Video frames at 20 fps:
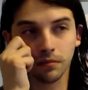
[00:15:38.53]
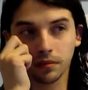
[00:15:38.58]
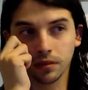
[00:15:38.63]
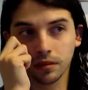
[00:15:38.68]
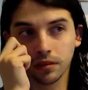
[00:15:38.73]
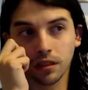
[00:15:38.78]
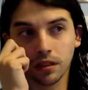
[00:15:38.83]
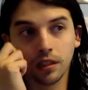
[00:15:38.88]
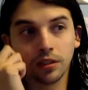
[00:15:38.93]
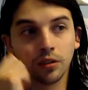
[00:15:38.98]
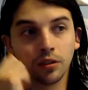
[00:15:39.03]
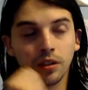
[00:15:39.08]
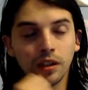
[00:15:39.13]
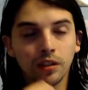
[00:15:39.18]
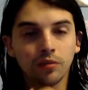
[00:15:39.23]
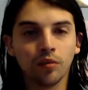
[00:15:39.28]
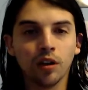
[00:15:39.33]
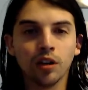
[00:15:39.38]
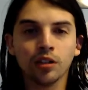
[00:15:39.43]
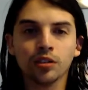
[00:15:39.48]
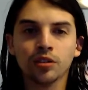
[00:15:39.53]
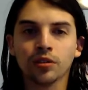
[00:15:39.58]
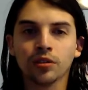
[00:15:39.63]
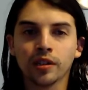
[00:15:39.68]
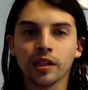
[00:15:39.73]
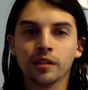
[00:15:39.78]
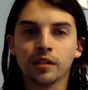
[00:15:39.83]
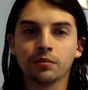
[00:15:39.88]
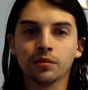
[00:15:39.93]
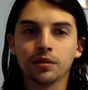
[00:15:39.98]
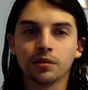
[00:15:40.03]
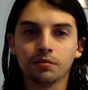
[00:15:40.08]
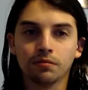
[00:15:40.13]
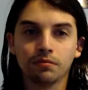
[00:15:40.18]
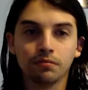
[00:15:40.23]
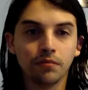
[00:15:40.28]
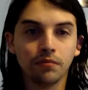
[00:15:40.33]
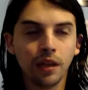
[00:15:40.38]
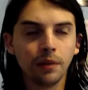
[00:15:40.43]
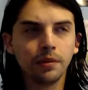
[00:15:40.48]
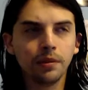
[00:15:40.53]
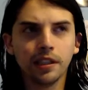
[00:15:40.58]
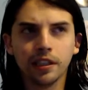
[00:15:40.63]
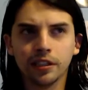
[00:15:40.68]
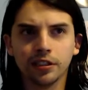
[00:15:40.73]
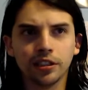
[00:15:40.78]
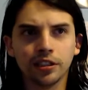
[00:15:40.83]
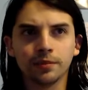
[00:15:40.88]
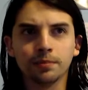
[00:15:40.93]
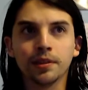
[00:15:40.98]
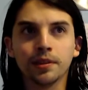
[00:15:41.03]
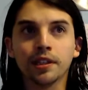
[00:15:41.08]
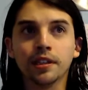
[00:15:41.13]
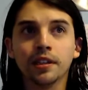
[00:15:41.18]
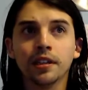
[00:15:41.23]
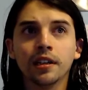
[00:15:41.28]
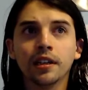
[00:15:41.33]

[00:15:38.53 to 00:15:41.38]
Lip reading: I don't like Rockstar games. Maybe that's just me.